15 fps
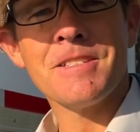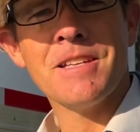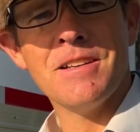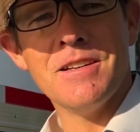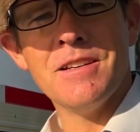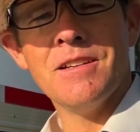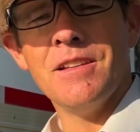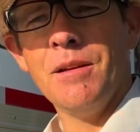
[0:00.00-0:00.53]

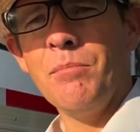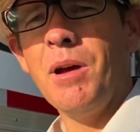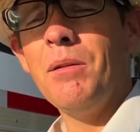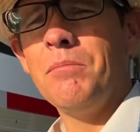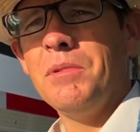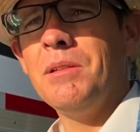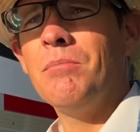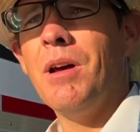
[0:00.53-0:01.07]
uh, that
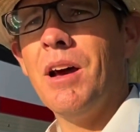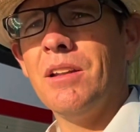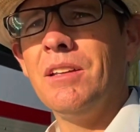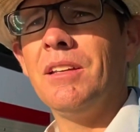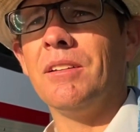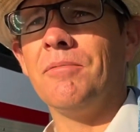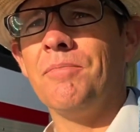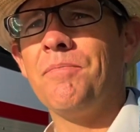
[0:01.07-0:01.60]
might be about
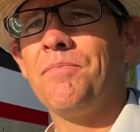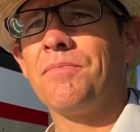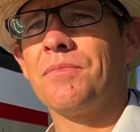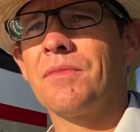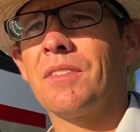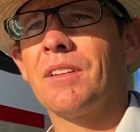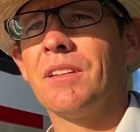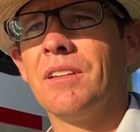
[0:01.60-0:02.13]
it.
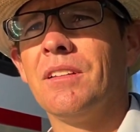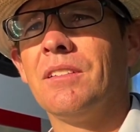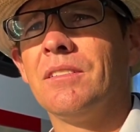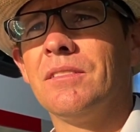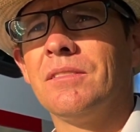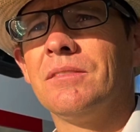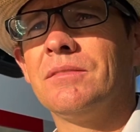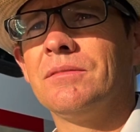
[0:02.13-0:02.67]

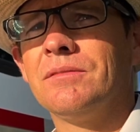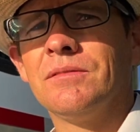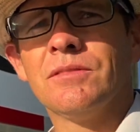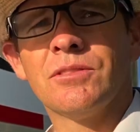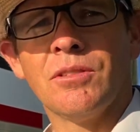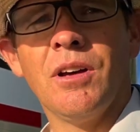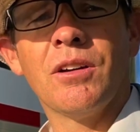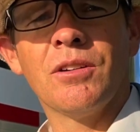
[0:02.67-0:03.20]

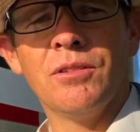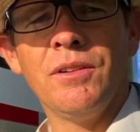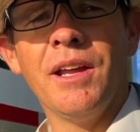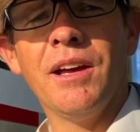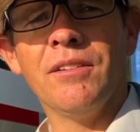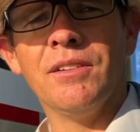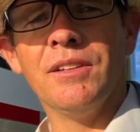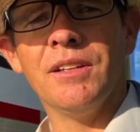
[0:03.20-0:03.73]
So I'll go
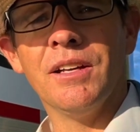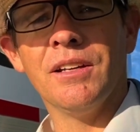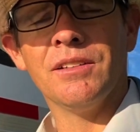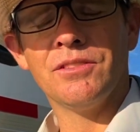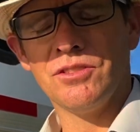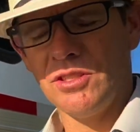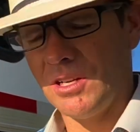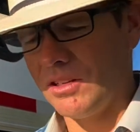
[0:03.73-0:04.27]
down and uh,
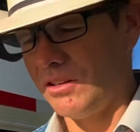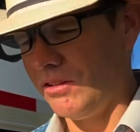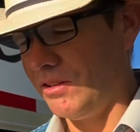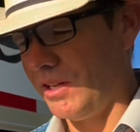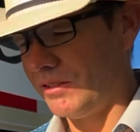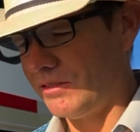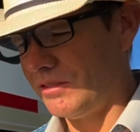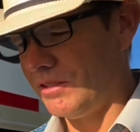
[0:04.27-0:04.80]
check all
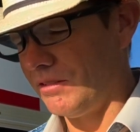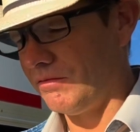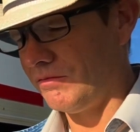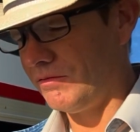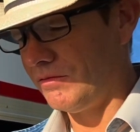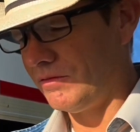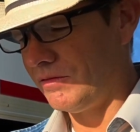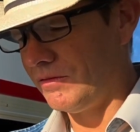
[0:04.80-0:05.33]
that stuff
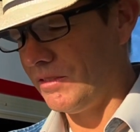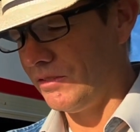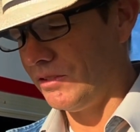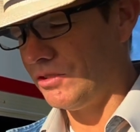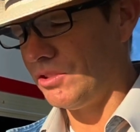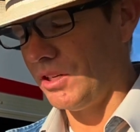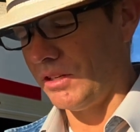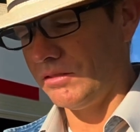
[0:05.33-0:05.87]
on the
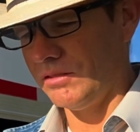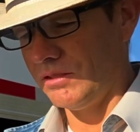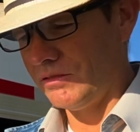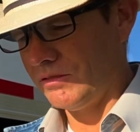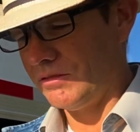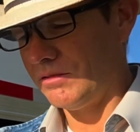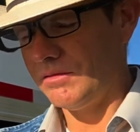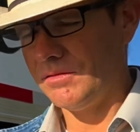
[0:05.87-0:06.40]
checklist.